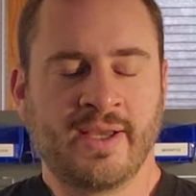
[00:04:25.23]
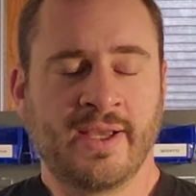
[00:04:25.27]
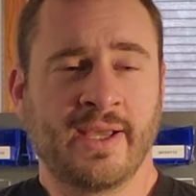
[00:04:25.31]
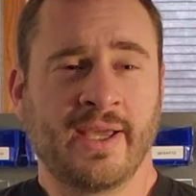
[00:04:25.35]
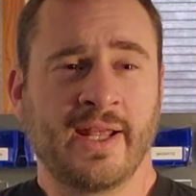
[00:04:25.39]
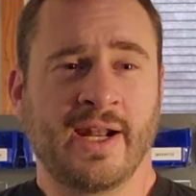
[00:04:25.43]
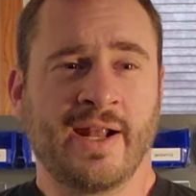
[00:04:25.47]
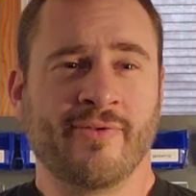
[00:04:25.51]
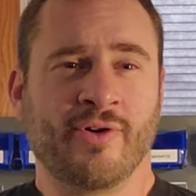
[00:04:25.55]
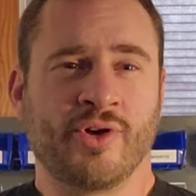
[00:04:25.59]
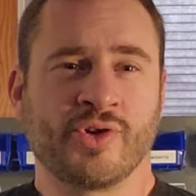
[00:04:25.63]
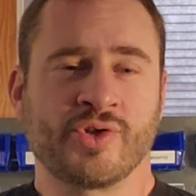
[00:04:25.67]

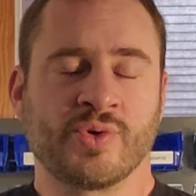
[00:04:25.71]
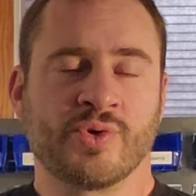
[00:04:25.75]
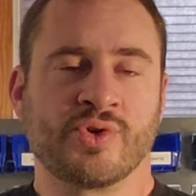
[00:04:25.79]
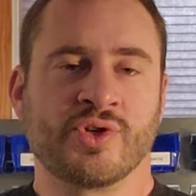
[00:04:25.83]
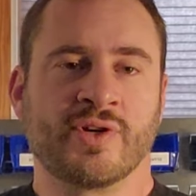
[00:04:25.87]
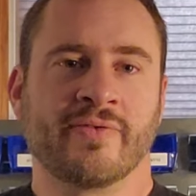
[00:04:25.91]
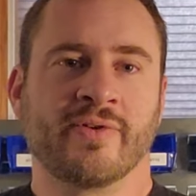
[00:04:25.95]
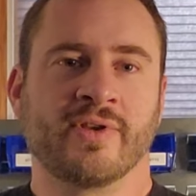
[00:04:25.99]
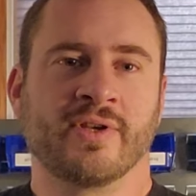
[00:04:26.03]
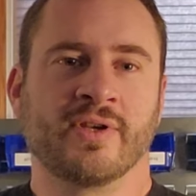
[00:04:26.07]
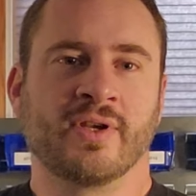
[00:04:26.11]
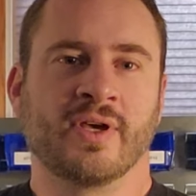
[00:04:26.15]
And I've also
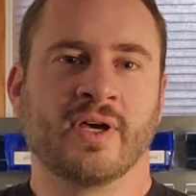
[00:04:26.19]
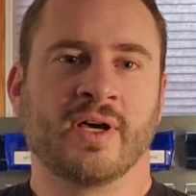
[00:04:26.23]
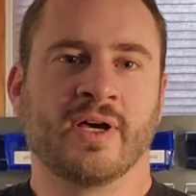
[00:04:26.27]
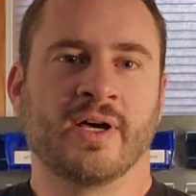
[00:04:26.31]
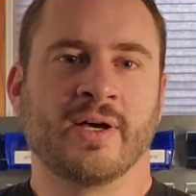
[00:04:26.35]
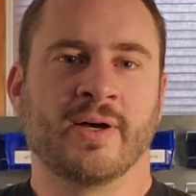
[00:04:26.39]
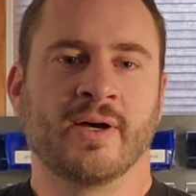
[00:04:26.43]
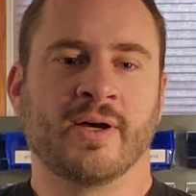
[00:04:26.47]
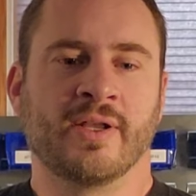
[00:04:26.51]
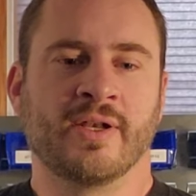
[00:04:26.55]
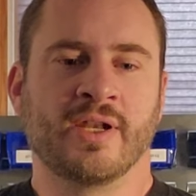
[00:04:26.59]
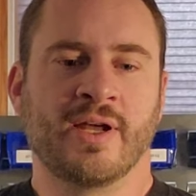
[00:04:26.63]
driven
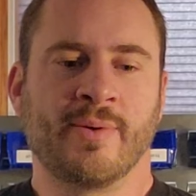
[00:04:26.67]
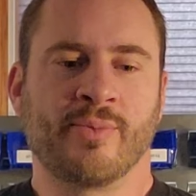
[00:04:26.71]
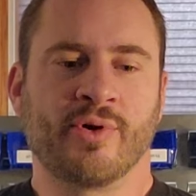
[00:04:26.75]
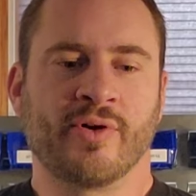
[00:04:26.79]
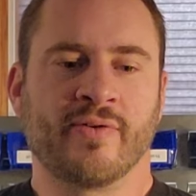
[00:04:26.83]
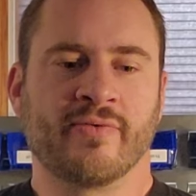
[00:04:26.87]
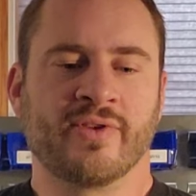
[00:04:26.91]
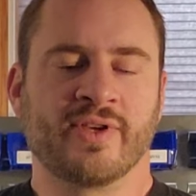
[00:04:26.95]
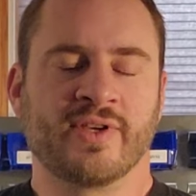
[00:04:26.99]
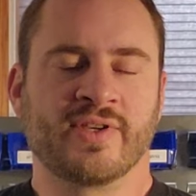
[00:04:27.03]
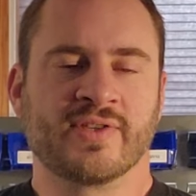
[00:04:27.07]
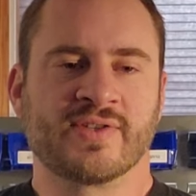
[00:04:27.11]
a number
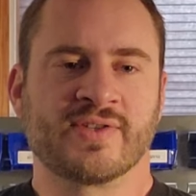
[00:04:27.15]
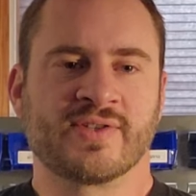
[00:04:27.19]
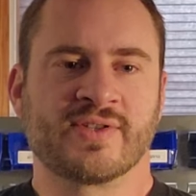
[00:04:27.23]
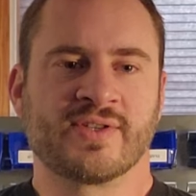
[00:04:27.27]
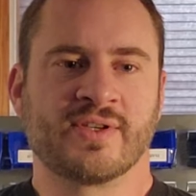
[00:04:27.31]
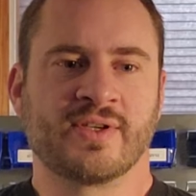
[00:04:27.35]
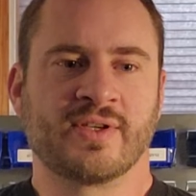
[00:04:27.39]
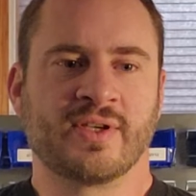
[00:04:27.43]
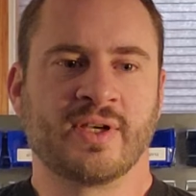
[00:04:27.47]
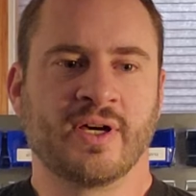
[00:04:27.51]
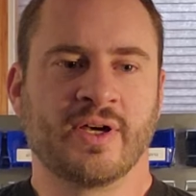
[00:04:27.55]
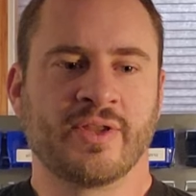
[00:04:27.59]
of these
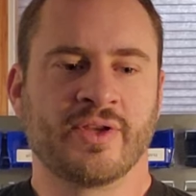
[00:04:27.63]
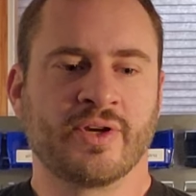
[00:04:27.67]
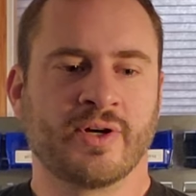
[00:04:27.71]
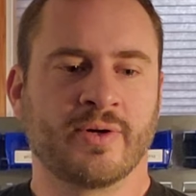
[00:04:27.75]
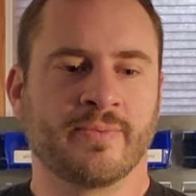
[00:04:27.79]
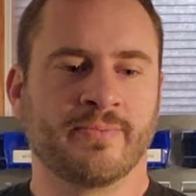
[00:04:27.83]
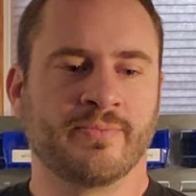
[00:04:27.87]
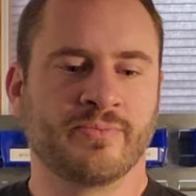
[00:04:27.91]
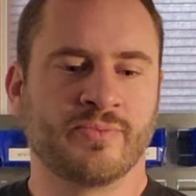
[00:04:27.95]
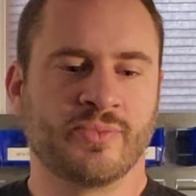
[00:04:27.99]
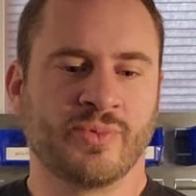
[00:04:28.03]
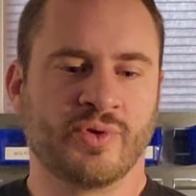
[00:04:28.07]
other
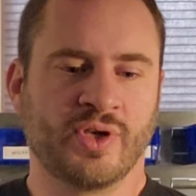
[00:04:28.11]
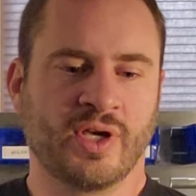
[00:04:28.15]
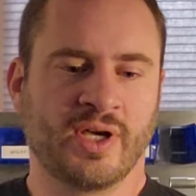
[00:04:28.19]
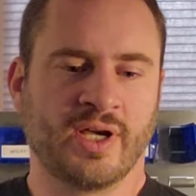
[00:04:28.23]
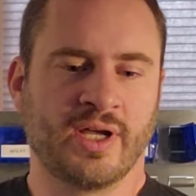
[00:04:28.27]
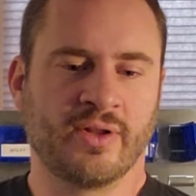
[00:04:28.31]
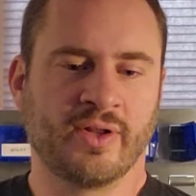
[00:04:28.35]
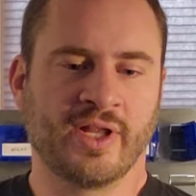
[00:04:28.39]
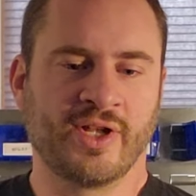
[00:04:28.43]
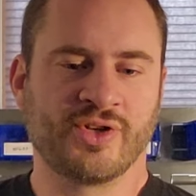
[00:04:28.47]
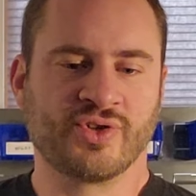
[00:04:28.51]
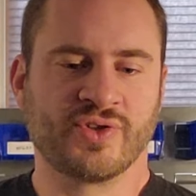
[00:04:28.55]

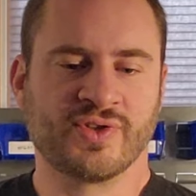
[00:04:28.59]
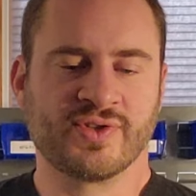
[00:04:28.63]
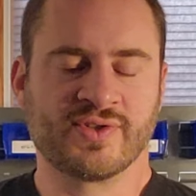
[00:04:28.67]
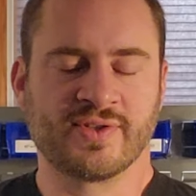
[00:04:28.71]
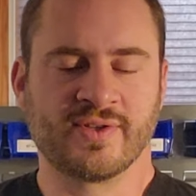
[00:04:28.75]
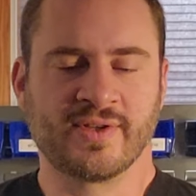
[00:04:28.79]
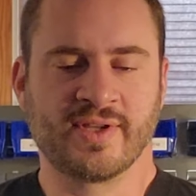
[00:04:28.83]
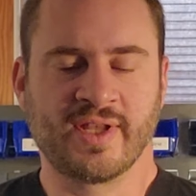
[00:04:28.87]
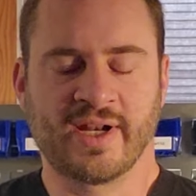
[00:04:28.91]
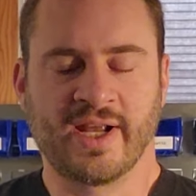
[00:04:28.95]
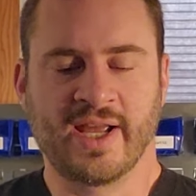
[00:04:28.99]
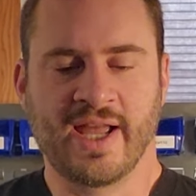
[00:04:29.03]
legends
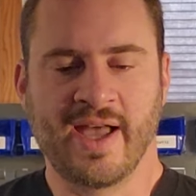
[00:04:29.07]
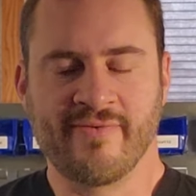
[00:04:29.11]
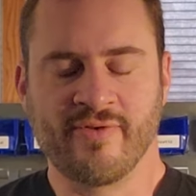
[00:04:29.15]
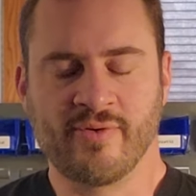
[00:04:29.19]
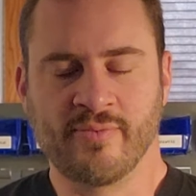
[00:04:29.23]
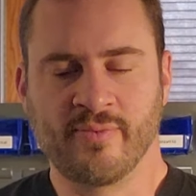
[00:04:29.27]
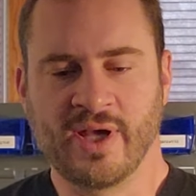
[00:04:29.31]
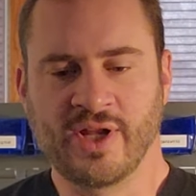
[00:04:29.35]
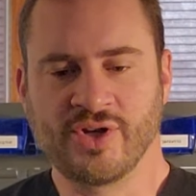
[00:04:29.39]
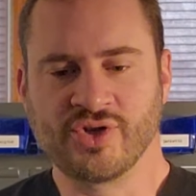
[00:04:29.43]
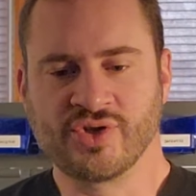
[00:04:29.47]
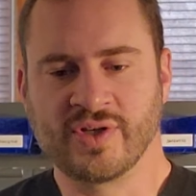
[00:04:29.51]
that I haven't
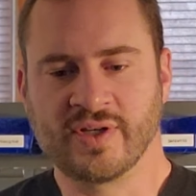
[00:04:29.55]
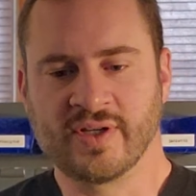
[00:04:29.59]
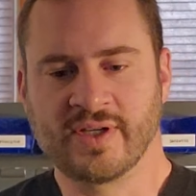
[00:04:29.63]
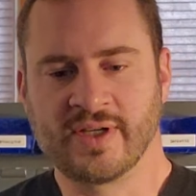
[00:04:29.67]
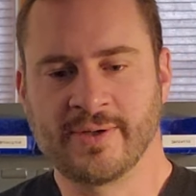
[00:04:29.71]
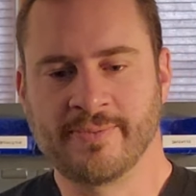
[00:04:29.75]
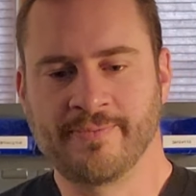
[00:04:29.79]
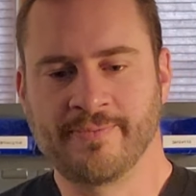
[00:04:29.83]
mentioned.